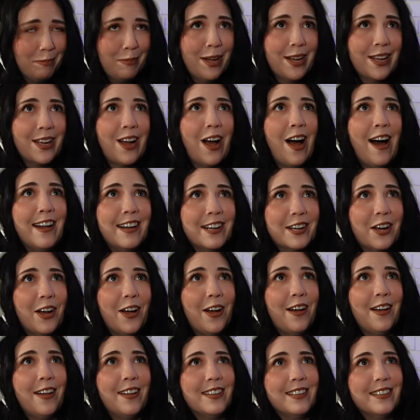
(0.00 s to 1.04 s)

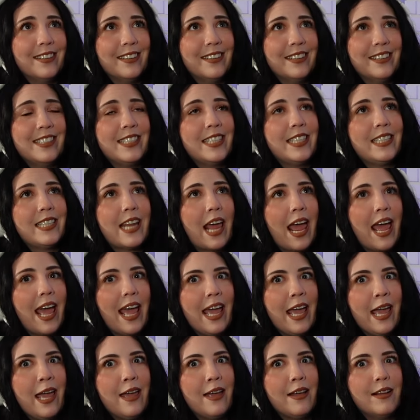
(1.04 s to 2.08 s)
McGonagall!
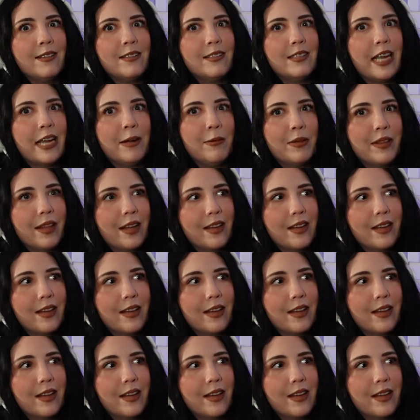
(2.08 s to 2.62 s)
Stay. Stay with